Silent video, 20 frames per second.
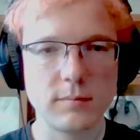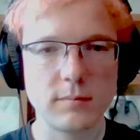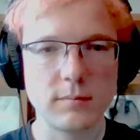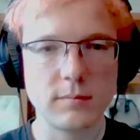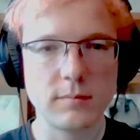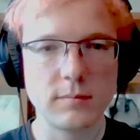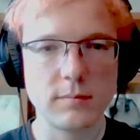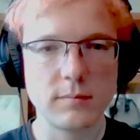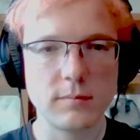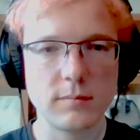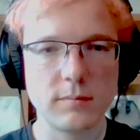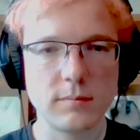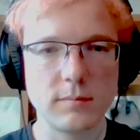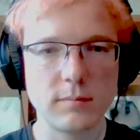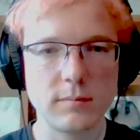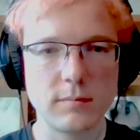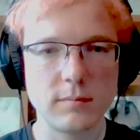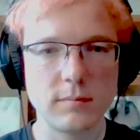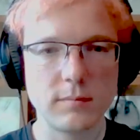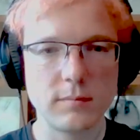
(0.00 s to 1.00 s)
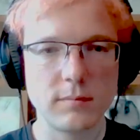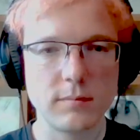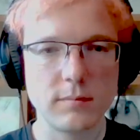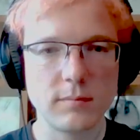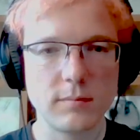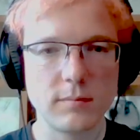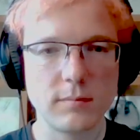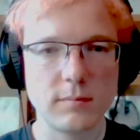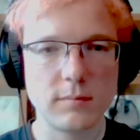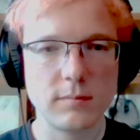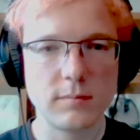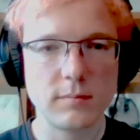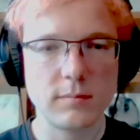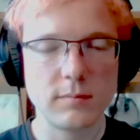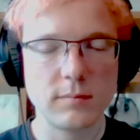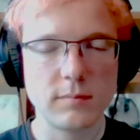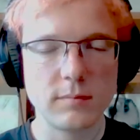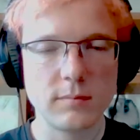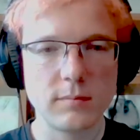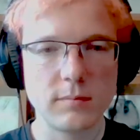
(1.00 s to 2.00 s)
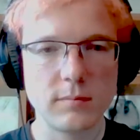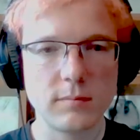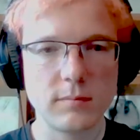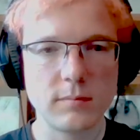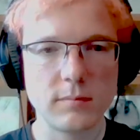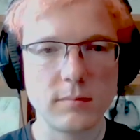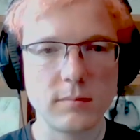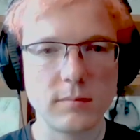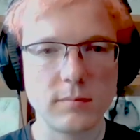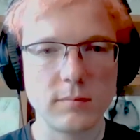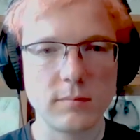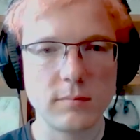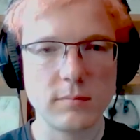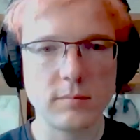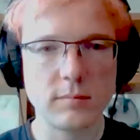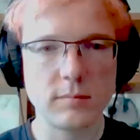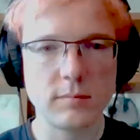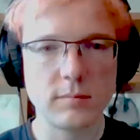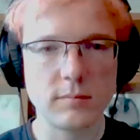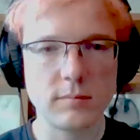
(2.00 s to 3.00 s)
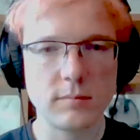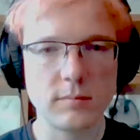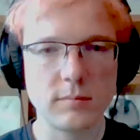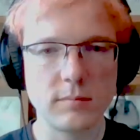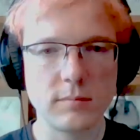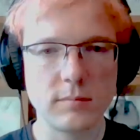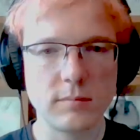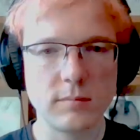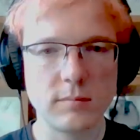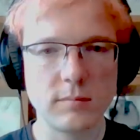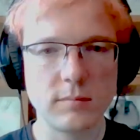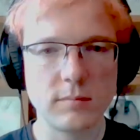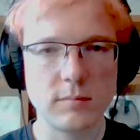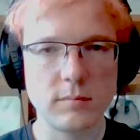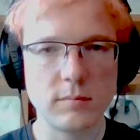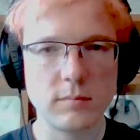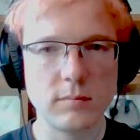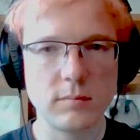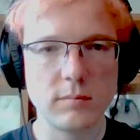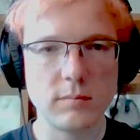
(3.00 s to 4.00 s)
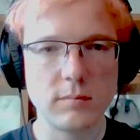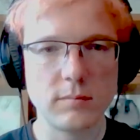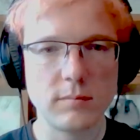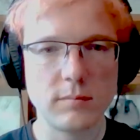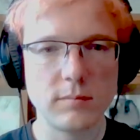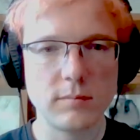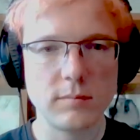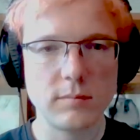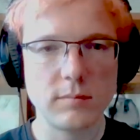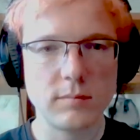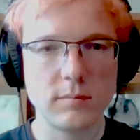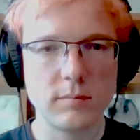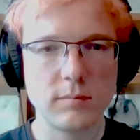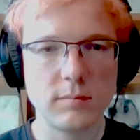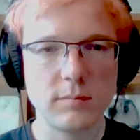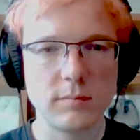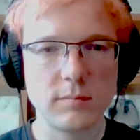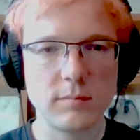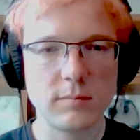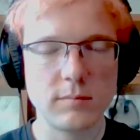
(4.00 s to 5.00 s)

No words are spoken by the person on screen.